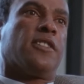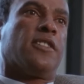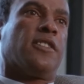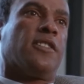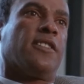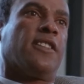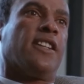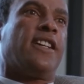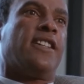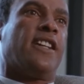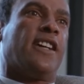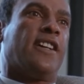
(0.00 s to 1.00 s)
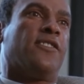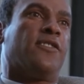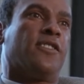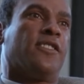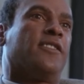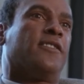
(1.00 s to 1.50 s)
lay
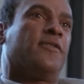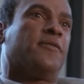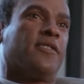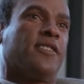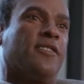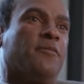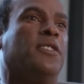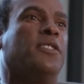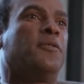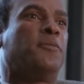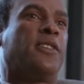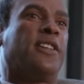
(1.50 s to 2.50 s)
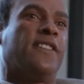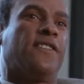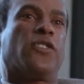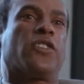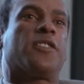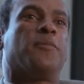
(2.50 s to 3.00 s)
down a blueprint
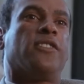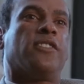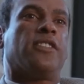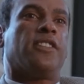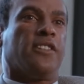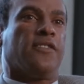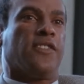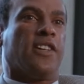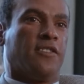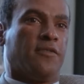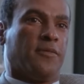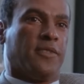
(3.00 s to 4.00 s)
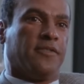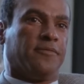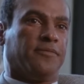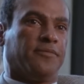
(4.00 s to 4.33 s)
for community development.